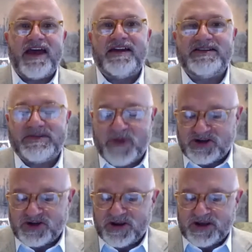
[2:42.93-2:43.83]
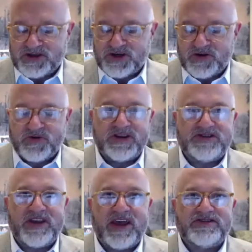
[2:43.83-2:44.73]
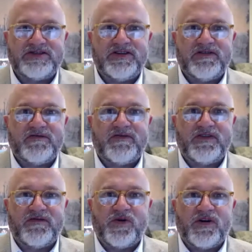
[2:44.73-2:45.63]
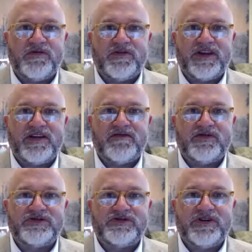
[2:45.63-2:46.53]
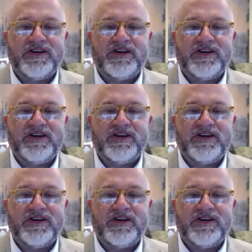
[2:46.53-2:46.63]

a special issue this last year, 400th anniversary.